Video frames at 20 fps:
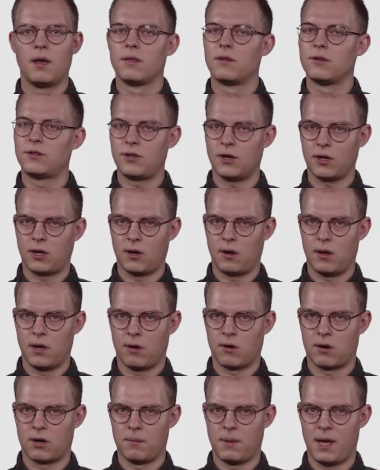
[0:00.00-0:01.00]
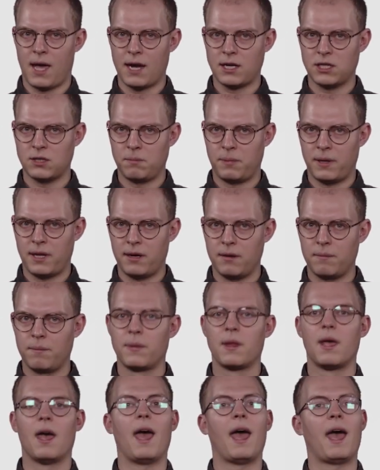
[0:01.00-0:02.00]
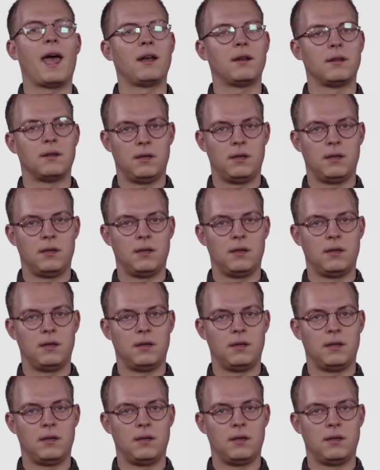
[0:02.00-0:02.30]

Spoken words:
the Circular Economy Action Plan and